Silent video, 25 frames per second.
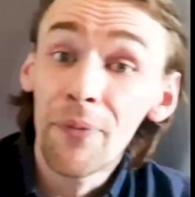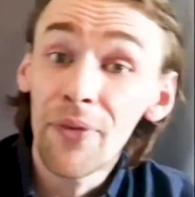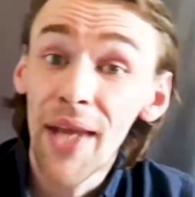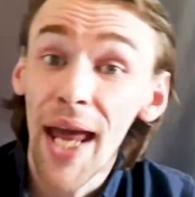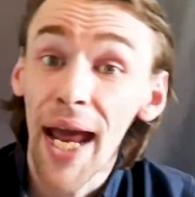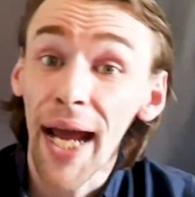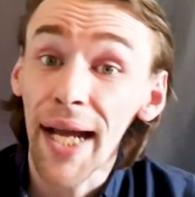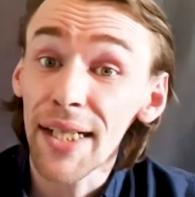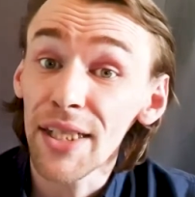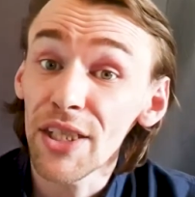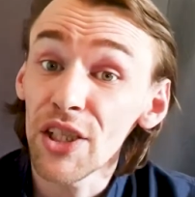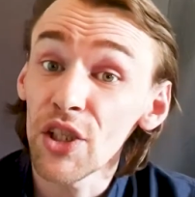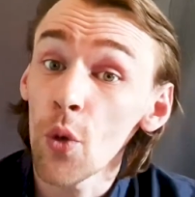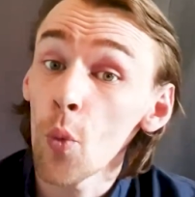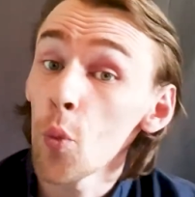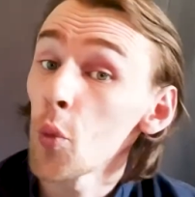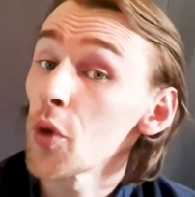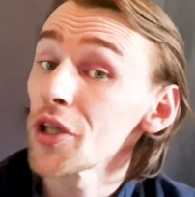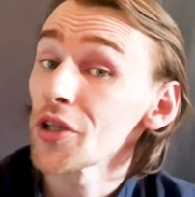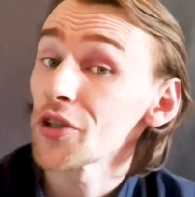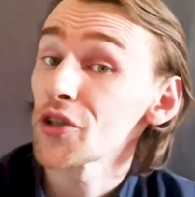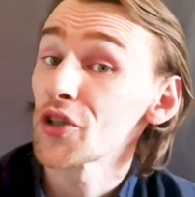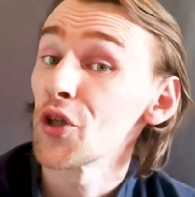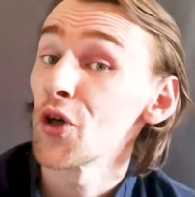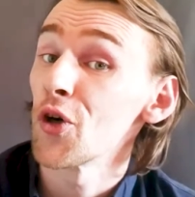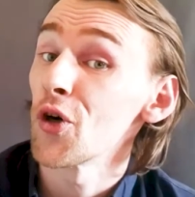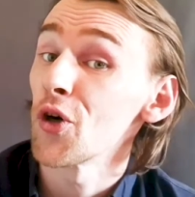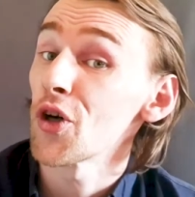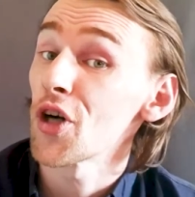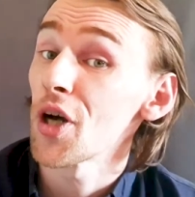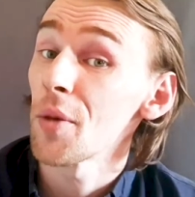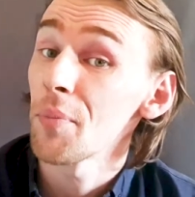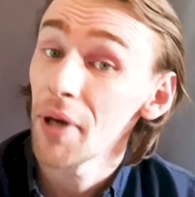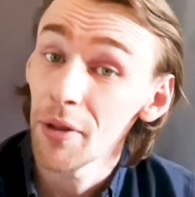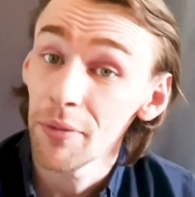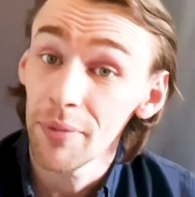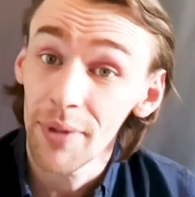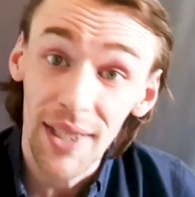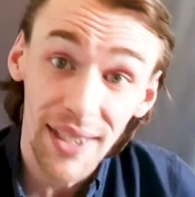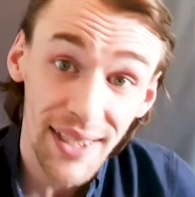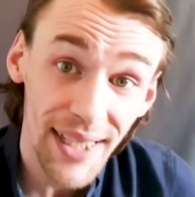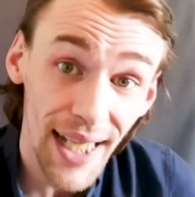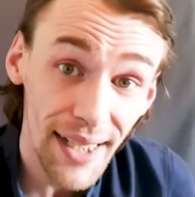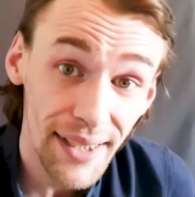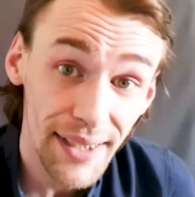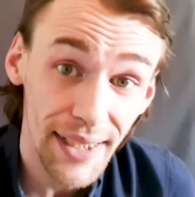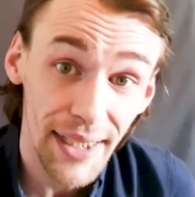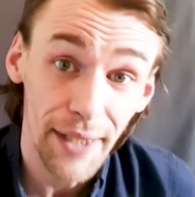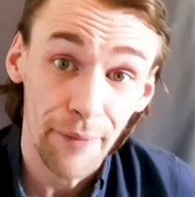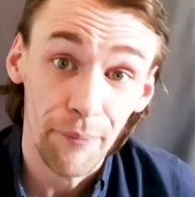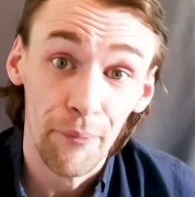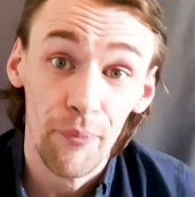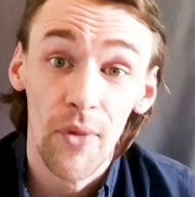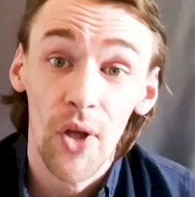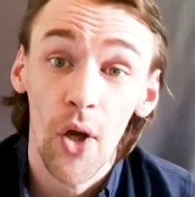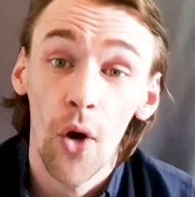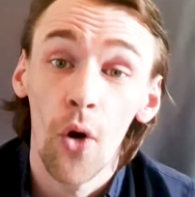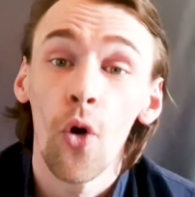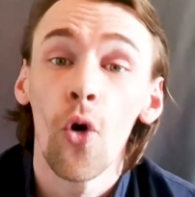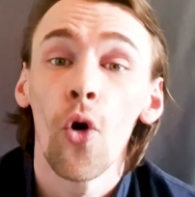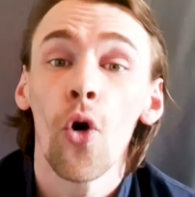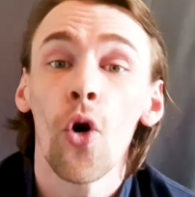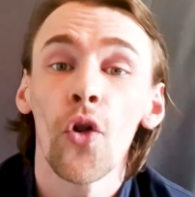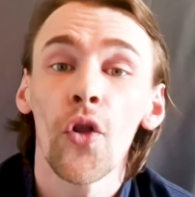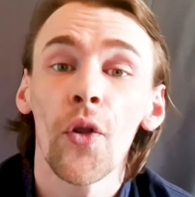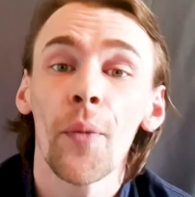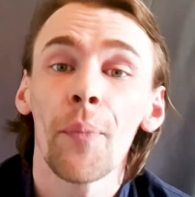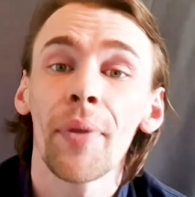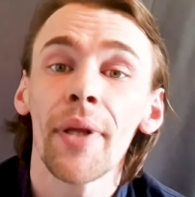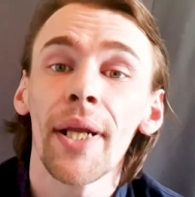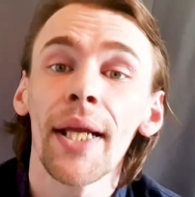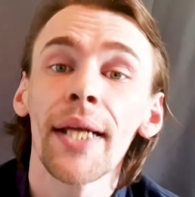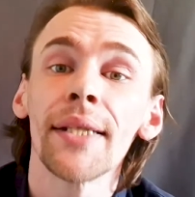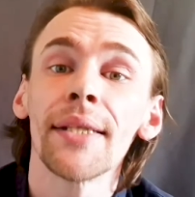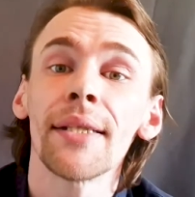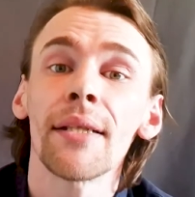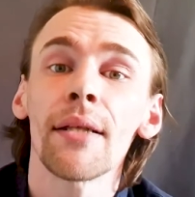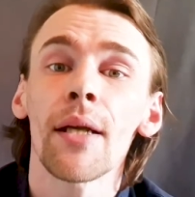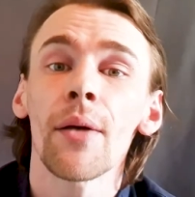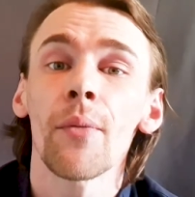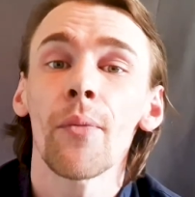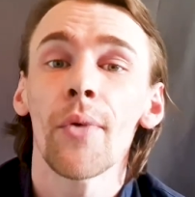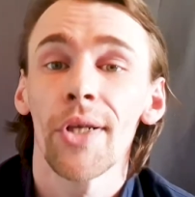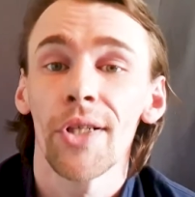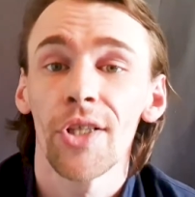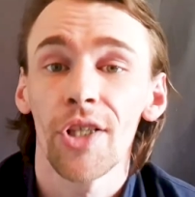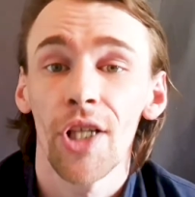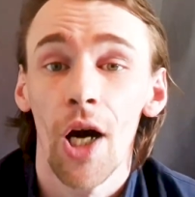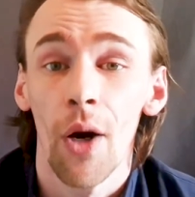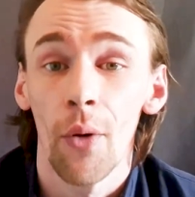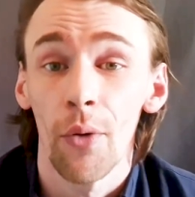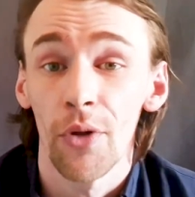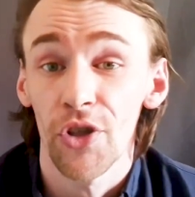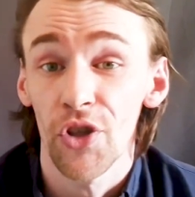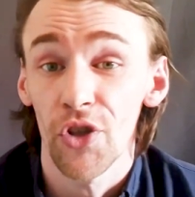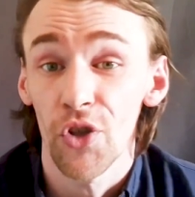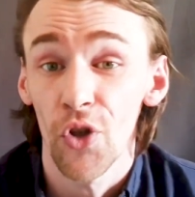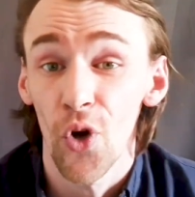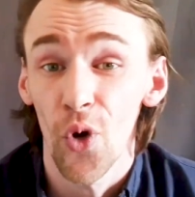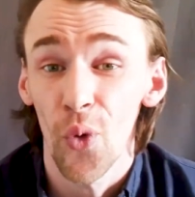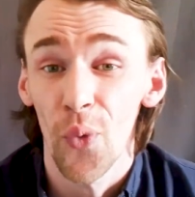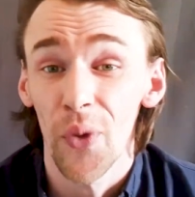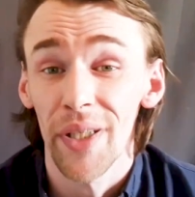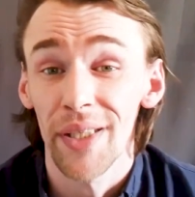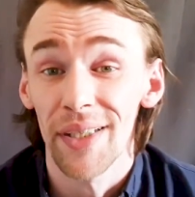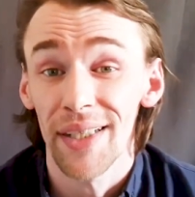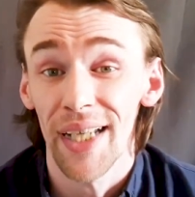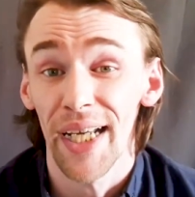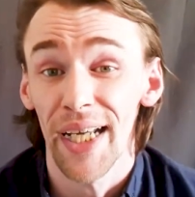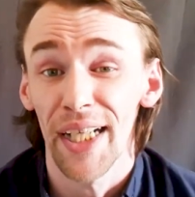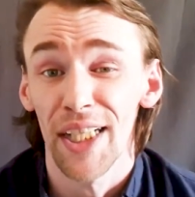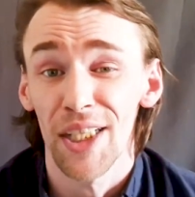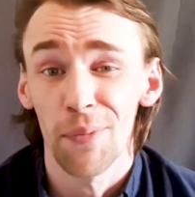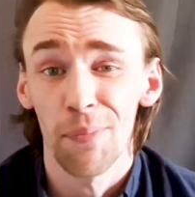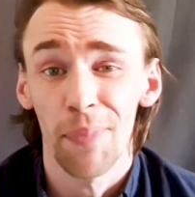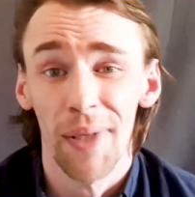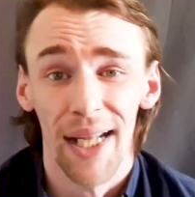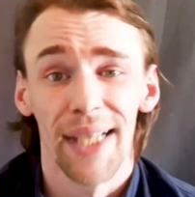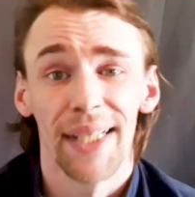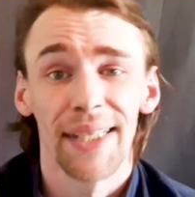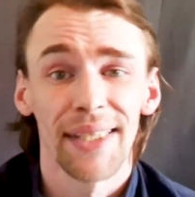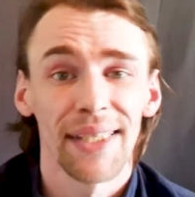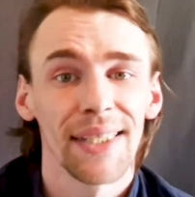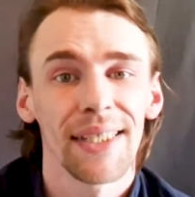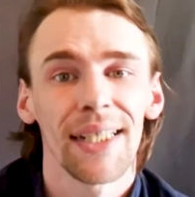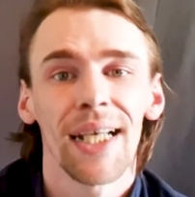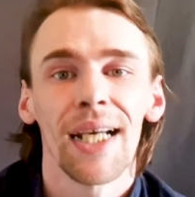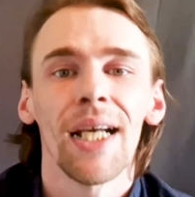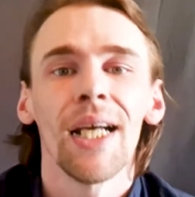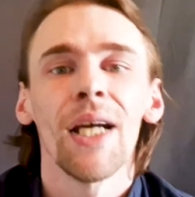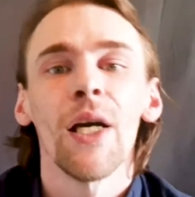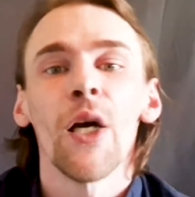Next, we'll talk about setting, or the place in which our story takes place.